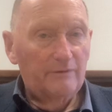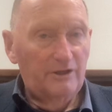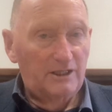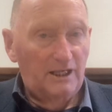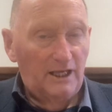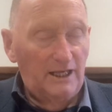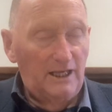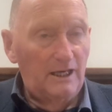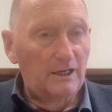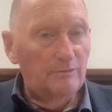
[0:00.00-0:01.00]
his
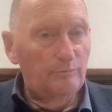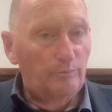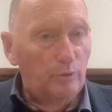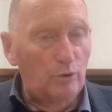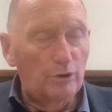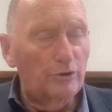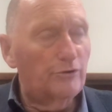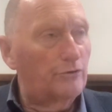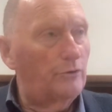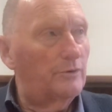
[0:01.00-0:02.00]
ear bored
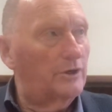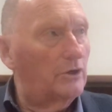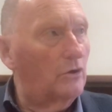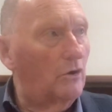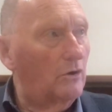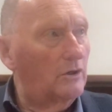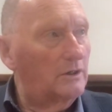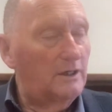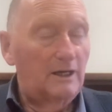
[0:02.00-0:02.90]
through with an awl.